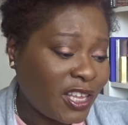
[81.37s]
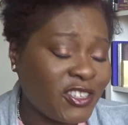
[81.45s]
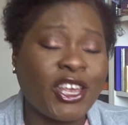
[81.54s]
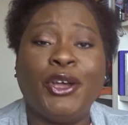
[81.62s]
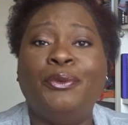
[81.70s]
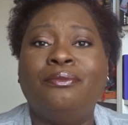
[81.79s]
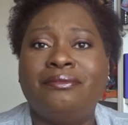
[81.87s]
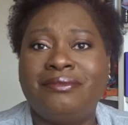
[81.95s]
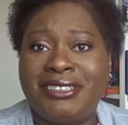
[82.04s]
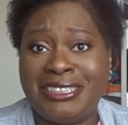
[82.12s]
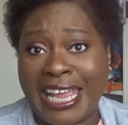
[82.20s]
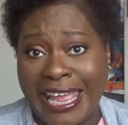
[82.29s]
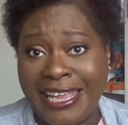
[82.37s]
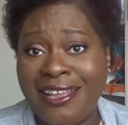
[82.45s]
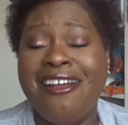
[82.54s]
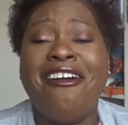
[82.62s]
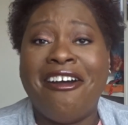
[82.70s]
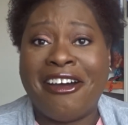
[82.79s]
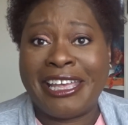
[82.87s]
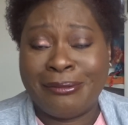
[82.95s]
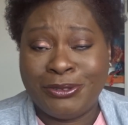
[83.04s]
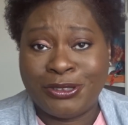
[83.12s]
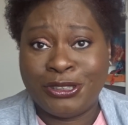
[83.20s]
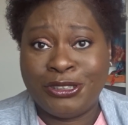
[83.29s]
So today I
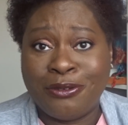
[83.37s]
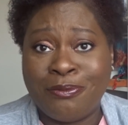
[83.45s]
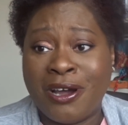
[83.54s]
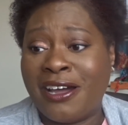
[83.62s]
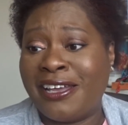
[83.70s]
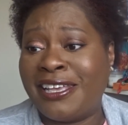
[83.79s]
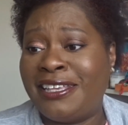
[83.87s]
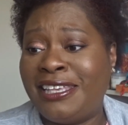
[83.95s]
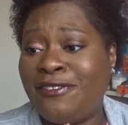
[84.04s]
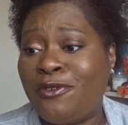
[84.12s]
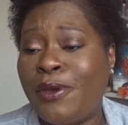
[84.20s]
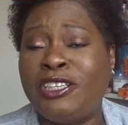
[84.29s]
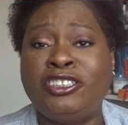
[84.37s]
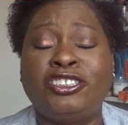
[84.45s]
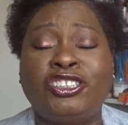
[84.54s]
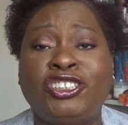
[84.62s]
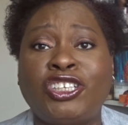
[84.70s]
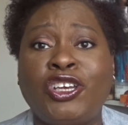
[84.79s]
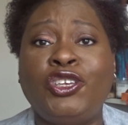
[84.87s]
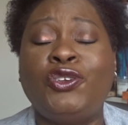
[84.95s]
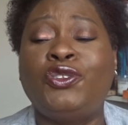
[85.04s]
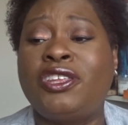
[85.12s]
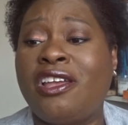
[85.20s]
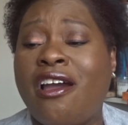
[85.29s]
am doing my giveaway just to show
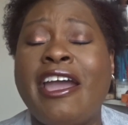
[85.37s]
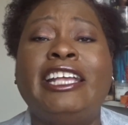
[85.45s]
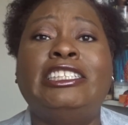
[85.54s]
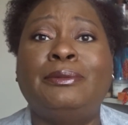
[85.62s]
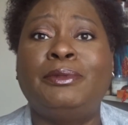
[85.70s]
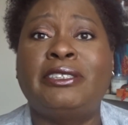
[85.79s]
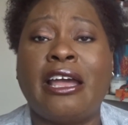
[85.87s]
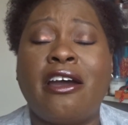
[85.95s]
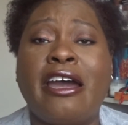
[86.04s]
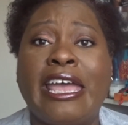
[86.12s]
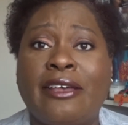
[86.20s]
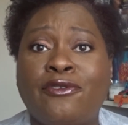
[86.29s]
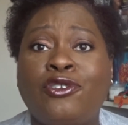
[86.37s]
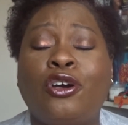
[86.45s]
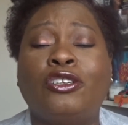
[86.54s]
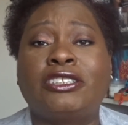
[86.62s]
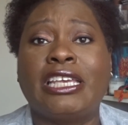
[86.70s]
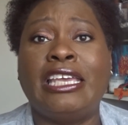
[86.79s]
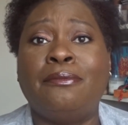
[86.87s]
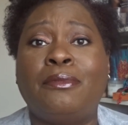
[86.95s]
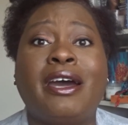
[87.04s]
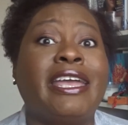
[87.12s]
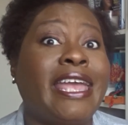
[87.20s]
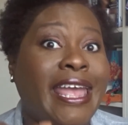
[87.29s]
you the items that I have got in
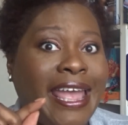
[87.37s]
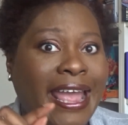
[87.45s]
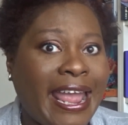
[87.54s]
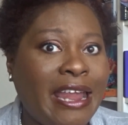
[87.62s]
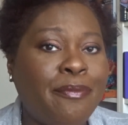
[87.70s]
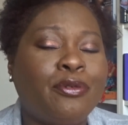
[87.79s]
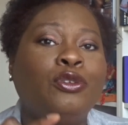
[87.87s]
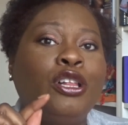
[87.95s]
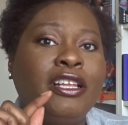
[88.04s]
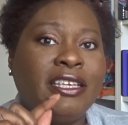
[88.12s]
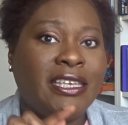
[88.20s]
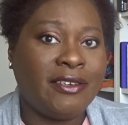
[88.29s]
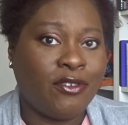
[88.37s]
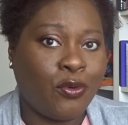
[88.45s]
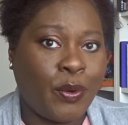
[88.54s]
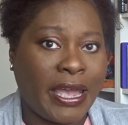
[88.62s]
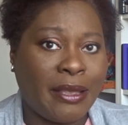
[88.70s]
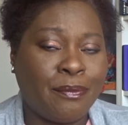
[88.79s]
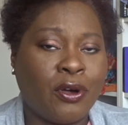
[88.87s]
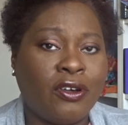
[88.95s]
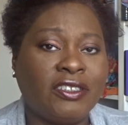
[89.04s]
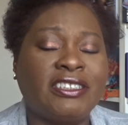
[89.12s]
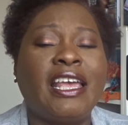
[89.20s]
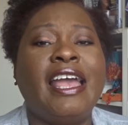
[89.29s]
my April giveaway
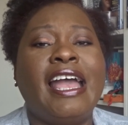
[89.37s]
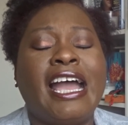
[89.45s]
box,